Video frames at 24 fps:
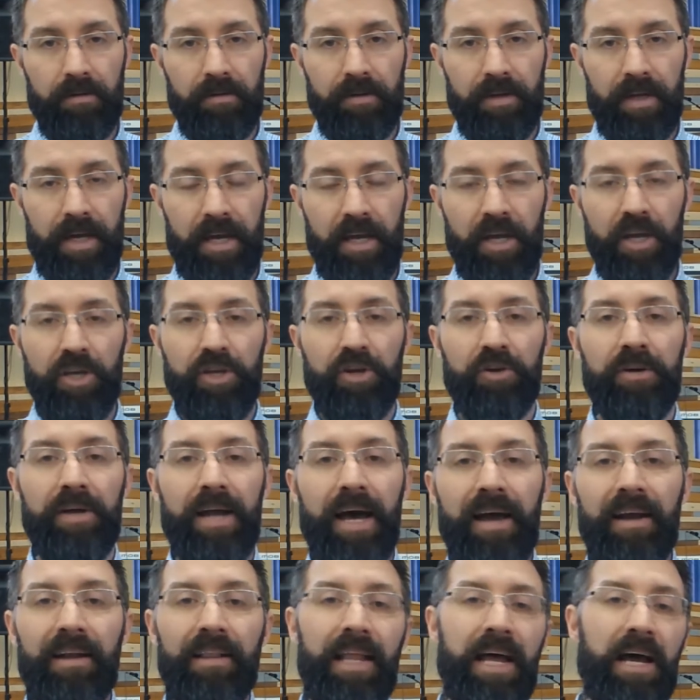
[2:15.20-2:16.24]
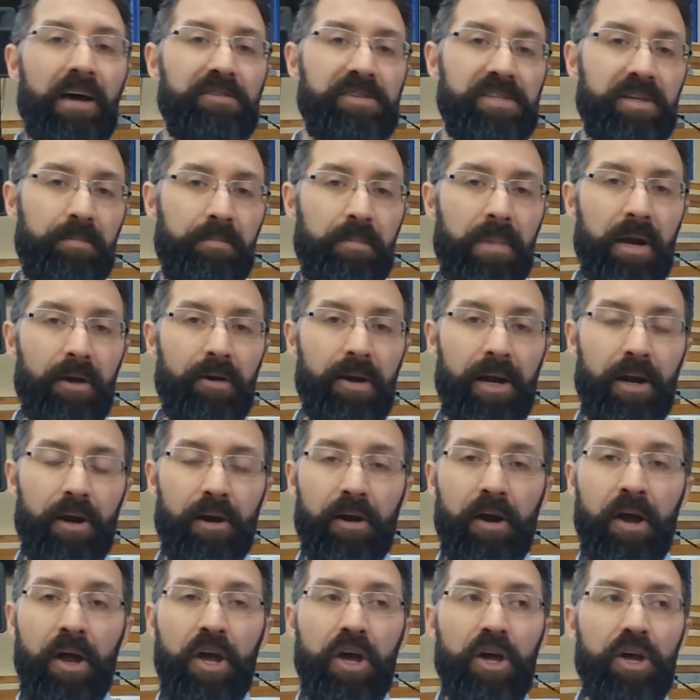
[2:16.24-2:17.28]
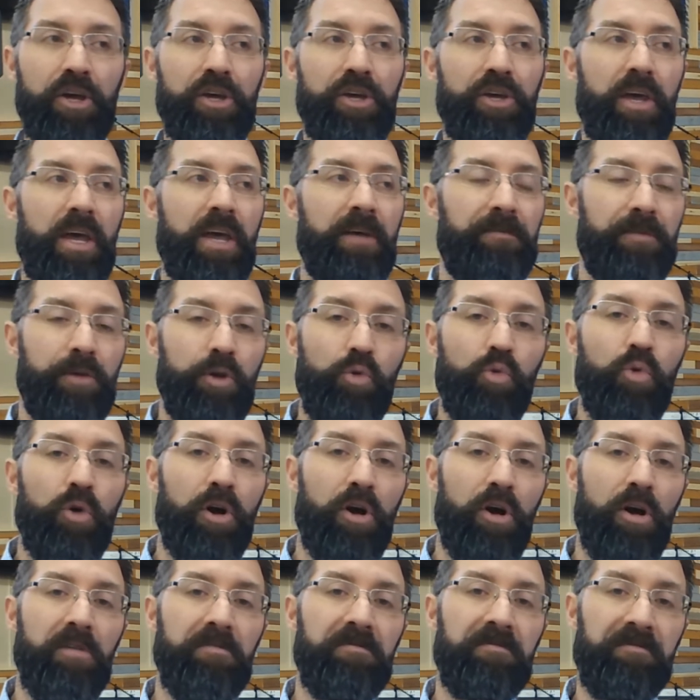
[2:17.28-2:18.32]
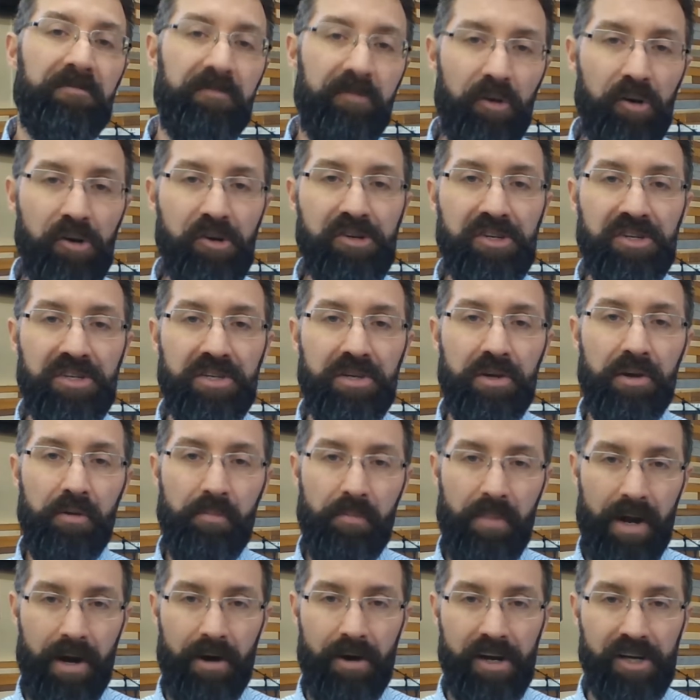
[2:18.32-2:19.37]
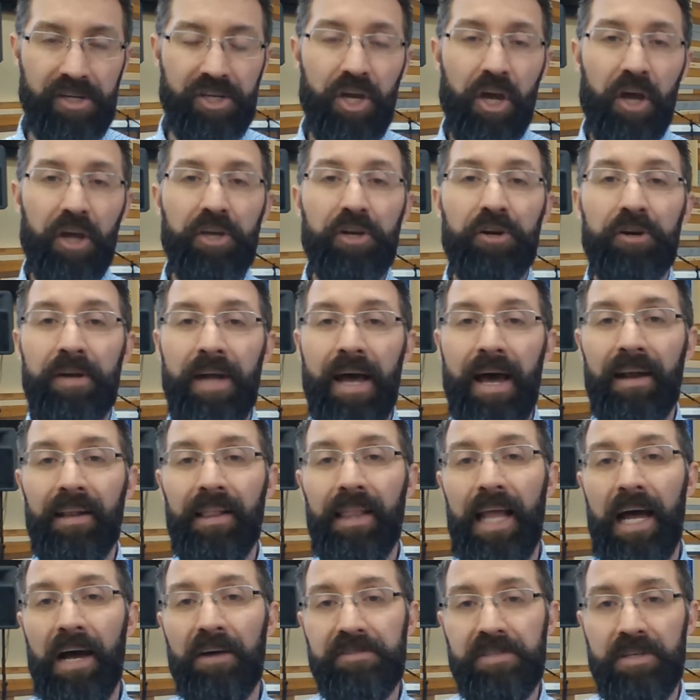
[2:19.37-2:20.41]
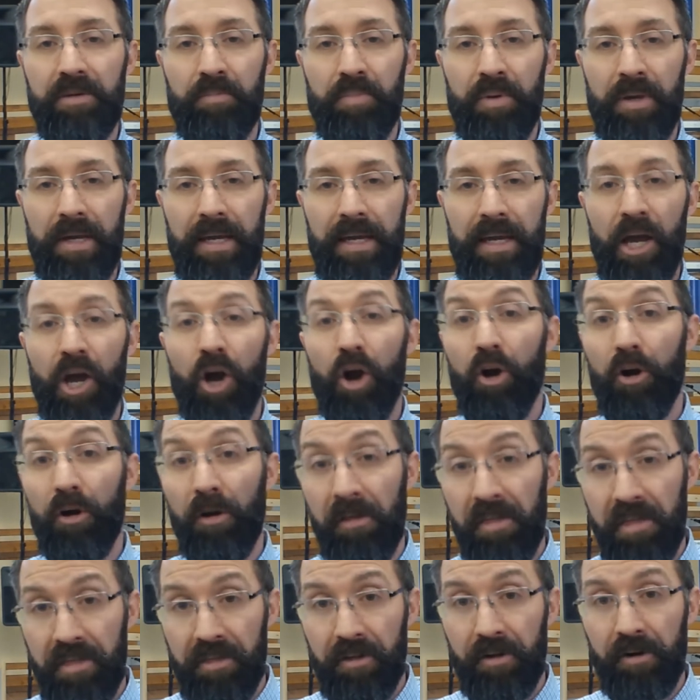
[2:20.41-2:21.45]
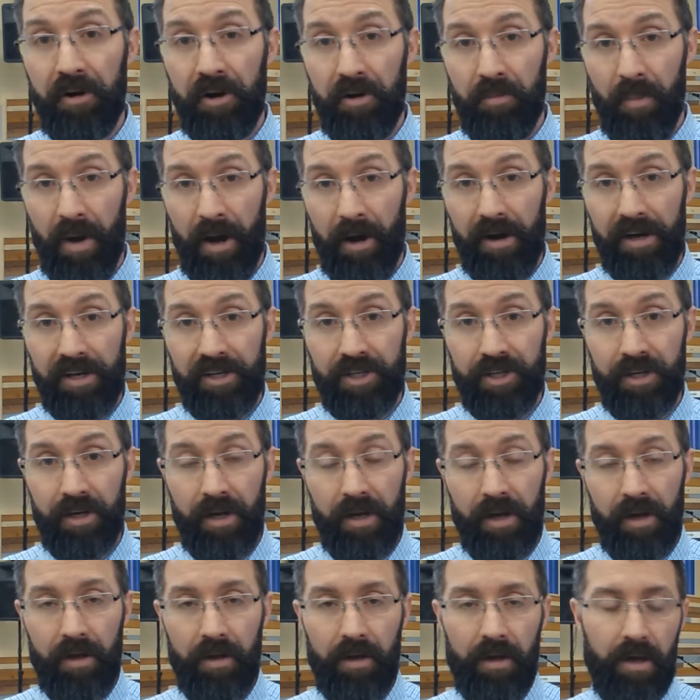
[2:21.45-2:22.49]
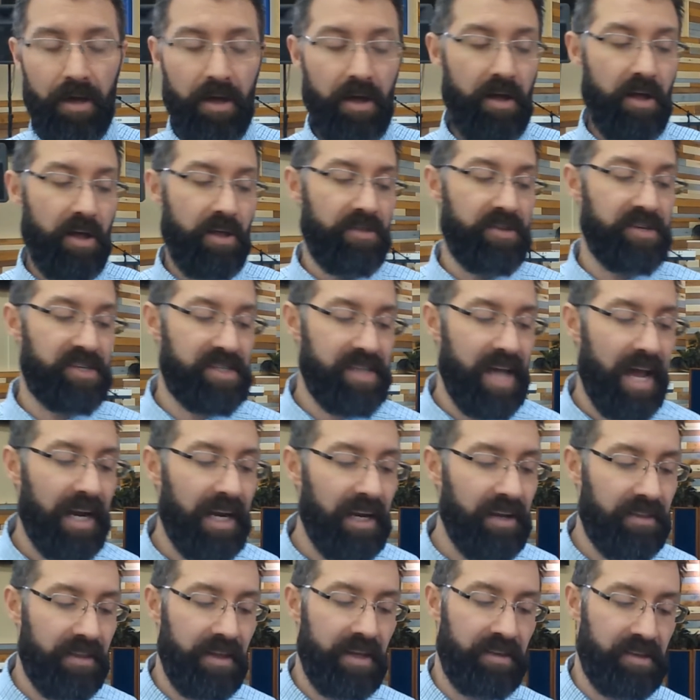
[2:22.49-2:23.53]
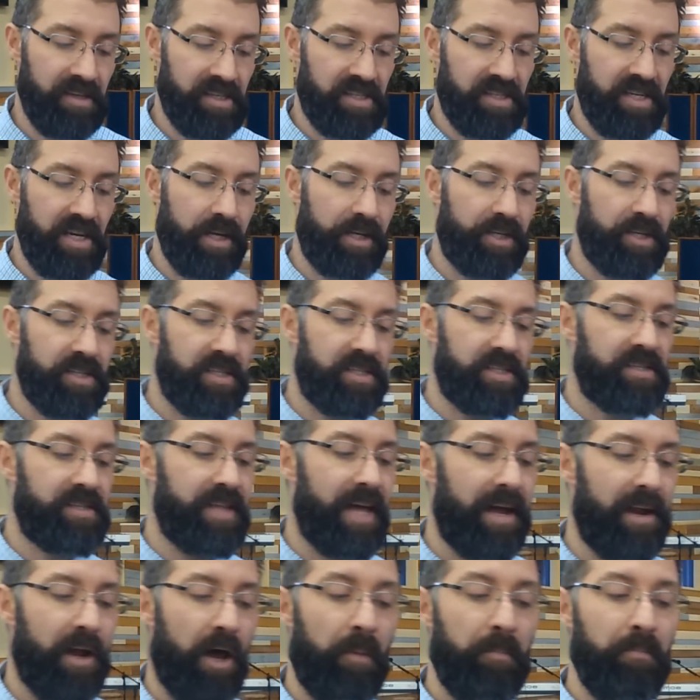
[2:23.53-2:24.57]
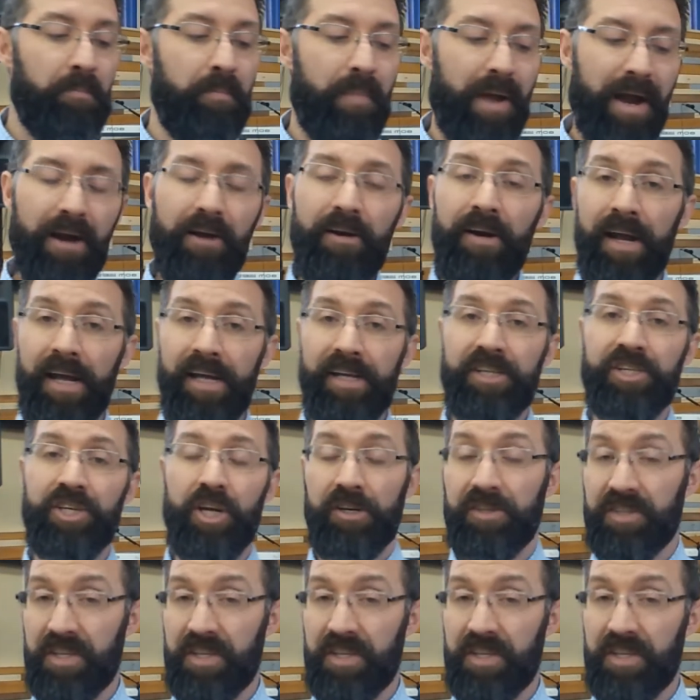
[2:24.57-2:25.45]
Okay? You're not allowed to marry her. If you were her first marriage, you're not allowed to be her third marriage. The second thing this teaches is that a remarriage